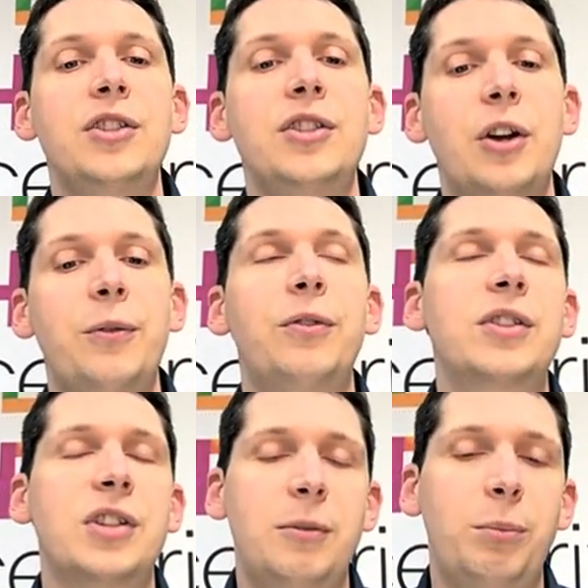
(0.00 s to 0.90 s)
So for
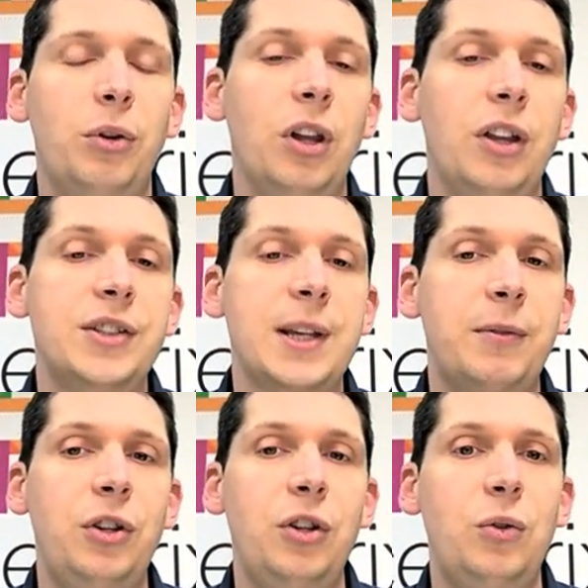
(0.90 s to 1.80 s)
example, some
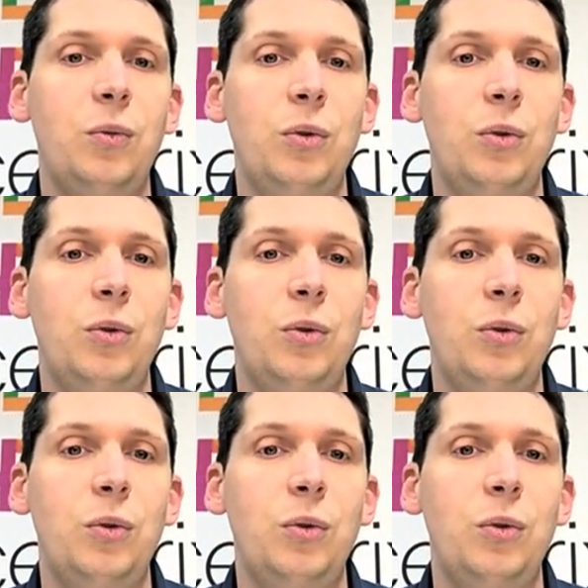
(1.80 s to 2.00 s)
of you